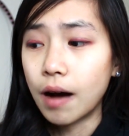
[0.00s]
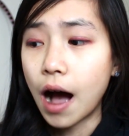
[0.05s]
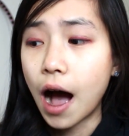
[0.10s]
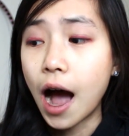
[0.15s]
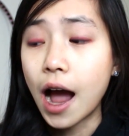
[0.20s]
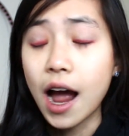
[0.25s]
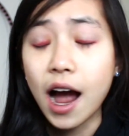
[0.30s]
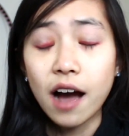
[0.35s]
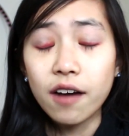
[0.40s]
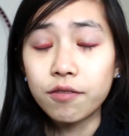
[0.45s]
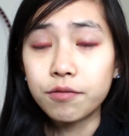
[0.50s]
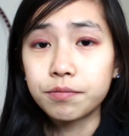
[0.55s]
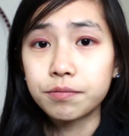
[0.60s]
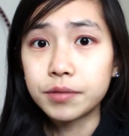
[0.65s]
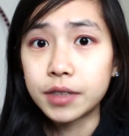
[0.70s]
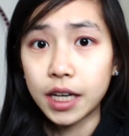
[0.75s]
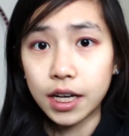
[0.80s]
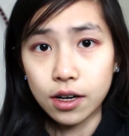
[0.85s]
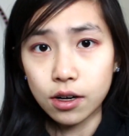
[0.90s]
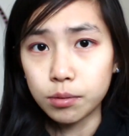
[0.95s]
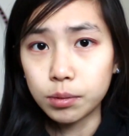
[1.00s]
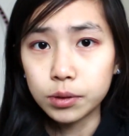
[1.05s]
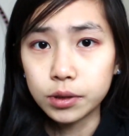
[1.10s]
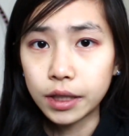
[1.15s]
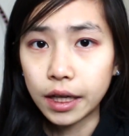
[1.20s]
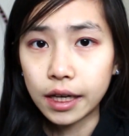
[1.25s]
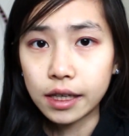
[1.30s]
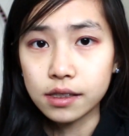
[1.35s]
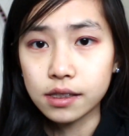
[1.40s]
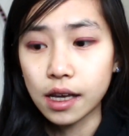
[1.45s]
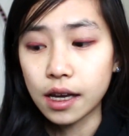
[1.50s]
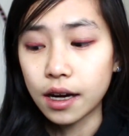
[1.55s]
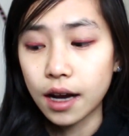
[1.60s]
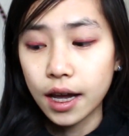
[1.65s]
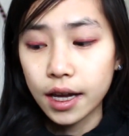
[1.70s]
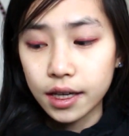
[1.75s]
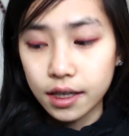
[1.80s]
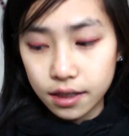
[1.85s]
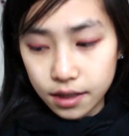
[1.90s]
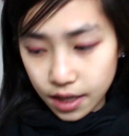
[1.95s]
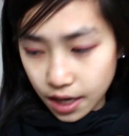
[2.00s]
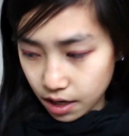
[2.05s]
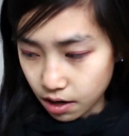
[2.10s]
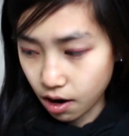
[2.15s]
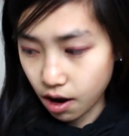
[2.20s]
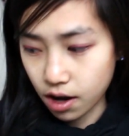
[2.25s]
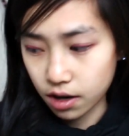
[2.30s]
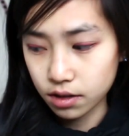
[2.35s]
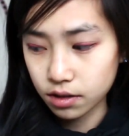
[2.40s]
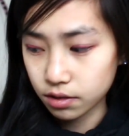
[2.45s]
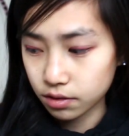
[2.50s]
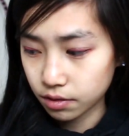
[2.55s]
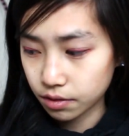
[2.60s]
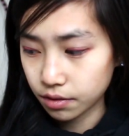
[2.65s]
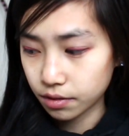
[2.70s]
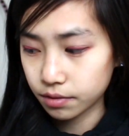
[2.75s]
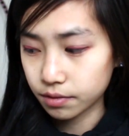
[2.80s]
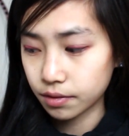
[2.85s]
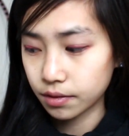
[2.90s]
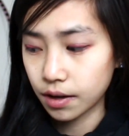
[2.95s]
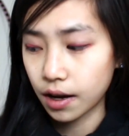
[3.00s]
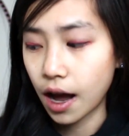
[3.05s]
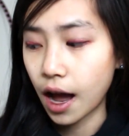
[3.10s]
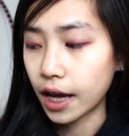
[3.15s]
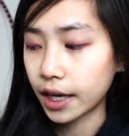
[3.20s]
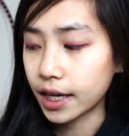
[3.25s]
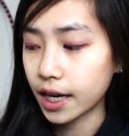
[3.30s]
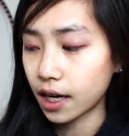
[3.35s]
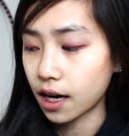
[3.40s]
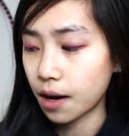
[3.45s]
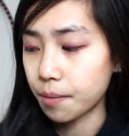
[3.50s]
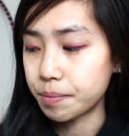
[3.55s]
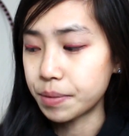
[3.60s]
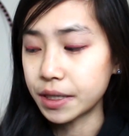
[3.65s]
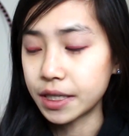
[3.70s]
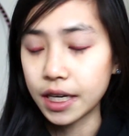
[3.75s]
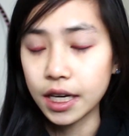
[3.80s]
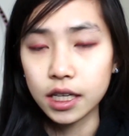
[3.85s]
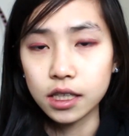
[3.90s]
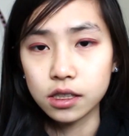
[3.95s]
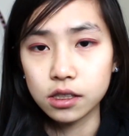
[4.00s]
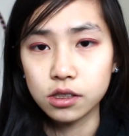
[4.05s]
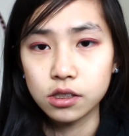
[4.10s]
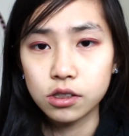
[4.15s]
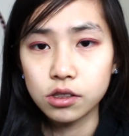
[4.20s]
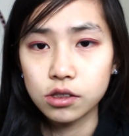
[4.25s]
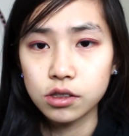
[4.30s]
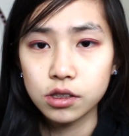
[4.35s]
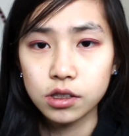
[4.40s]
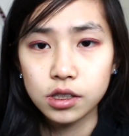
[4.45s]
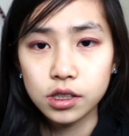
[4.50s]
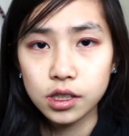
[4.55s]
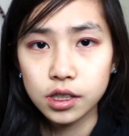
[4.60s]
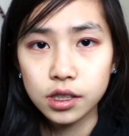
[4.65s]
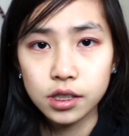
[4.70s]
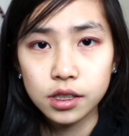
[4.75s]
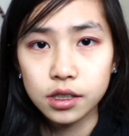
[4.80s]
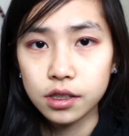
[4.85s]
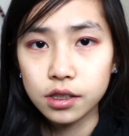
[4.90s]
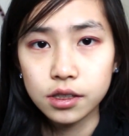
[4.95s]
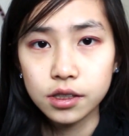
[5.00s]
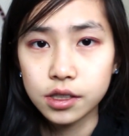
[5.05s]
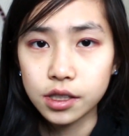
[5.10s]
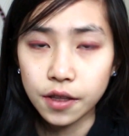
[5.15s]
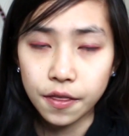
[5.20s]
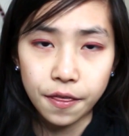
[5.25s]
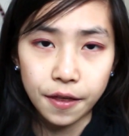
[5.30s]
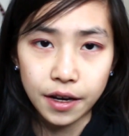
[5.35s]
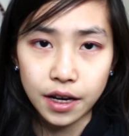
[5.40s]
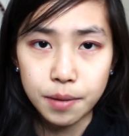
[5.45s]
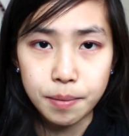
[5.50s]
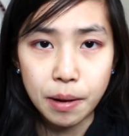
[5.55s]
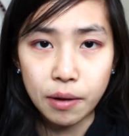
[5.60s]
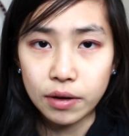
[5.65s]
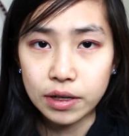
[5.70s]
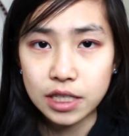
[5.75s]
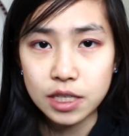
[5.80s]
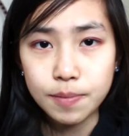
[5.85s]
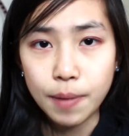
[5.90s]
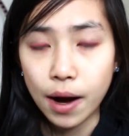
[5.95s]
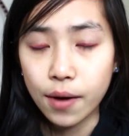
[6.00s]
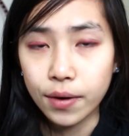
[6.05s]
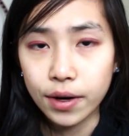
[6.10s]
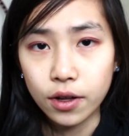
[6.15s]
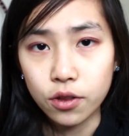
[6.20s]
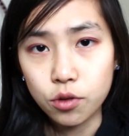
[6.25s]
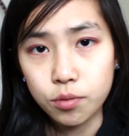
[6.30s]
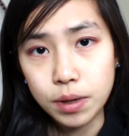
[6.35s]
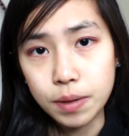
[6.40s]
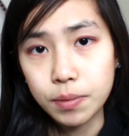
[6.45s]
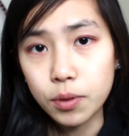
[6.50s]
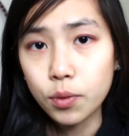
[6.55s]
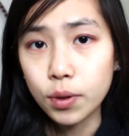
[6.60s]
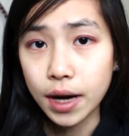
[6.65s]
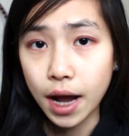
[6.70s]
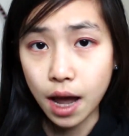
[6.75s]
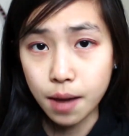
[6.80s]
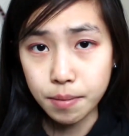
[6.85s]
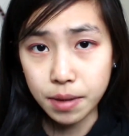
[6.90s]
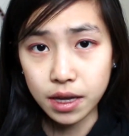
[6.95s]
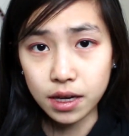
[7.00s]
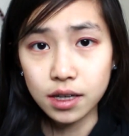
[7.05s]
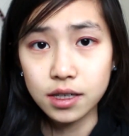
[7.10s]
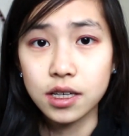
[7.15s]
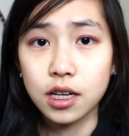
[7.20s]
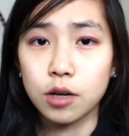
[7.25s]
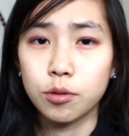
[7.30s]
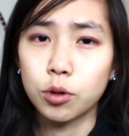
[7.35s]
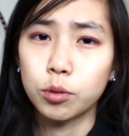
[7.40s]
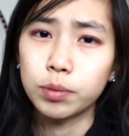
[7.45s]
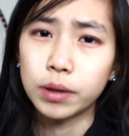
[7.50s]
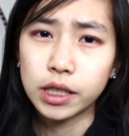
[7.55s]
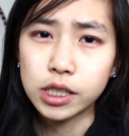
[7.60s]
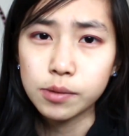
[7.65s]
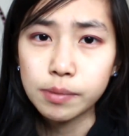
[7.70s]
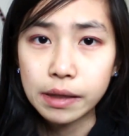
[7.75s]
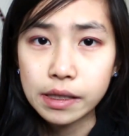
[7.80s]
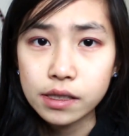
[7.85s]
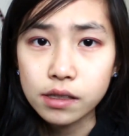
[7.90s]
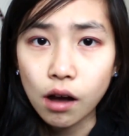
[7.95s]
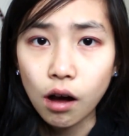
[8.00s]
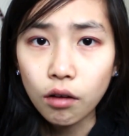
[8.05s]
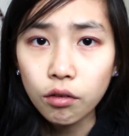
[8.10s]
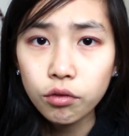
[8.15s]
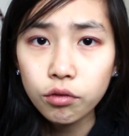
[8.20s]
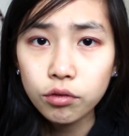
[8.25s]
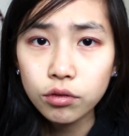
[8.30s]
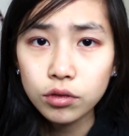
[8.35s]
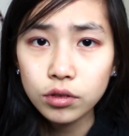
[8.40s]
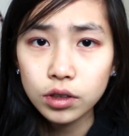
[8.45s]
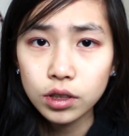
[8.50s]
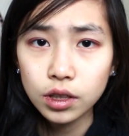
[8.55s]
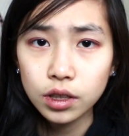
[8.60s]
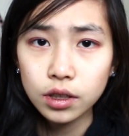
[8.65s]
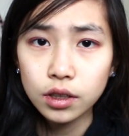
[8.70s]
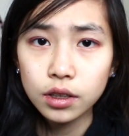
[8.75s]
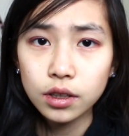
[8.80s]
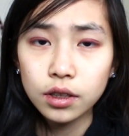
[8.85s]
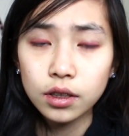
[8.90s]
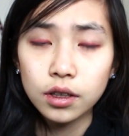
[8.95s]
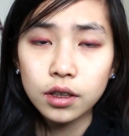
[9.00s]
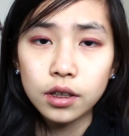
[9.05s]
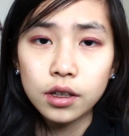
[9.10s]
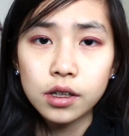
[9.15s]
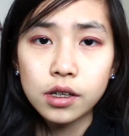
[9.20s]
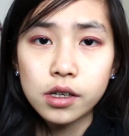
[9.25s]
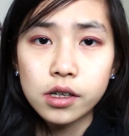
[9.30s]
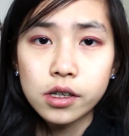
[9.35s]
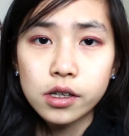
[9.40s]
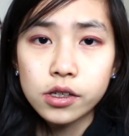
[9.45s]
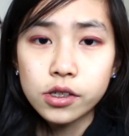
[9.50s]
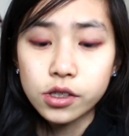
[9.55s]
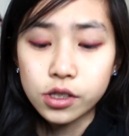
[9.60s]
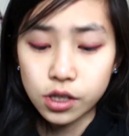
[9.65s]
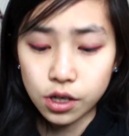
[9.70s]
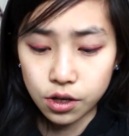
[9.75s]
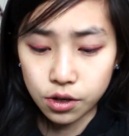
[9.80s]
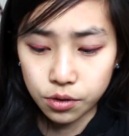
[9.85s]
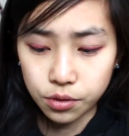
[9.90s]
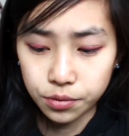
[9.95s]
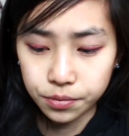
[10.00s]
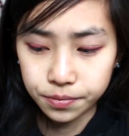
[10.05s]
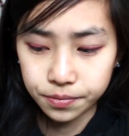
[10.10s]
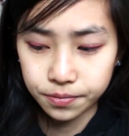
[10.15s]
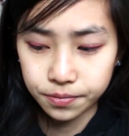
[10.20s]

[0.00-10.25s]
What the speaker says: I have terrible days, and I cannot begin to think about inspiring other people when I'm in a terrible place myself. So,